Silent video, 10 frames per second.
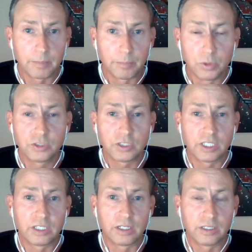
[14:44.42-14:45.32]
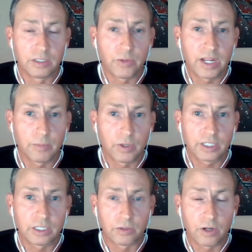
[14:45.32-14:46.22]
boosting the RAN
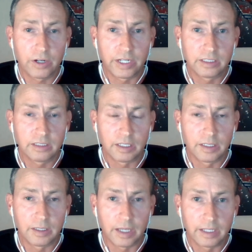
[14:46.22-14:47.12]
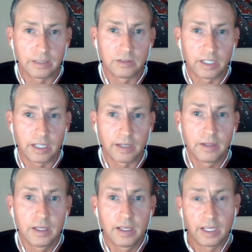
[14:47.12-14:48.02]
market on our end,
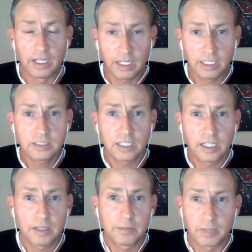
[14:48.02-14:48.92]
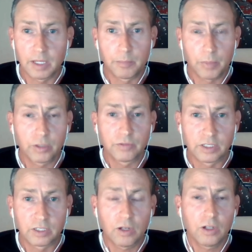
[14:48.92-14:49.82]
part of
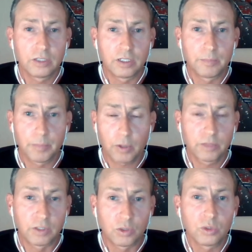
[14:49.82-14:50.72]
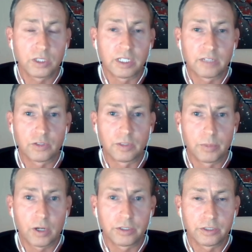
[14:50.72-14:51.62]
the technology, part of the toolkit now for the
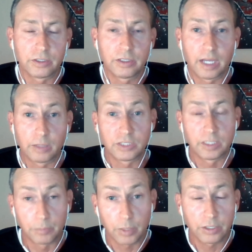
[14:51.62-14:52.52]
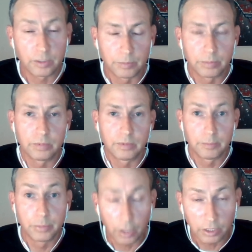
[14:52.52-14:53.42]
broader, I would say, broader
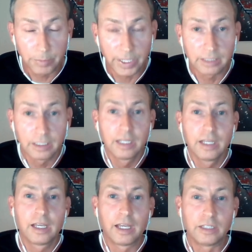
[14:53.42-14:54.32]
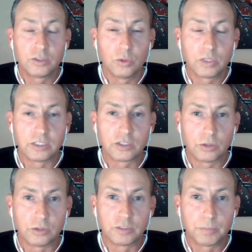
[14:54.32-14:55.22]
broadband toolkit,
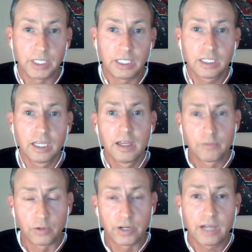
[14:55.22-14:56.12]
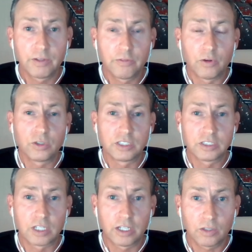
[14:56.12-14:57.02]
so to speak. For now, the focus
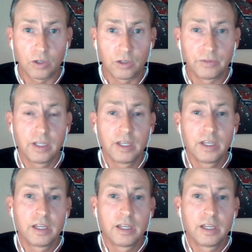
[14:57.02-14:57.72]
is a lot on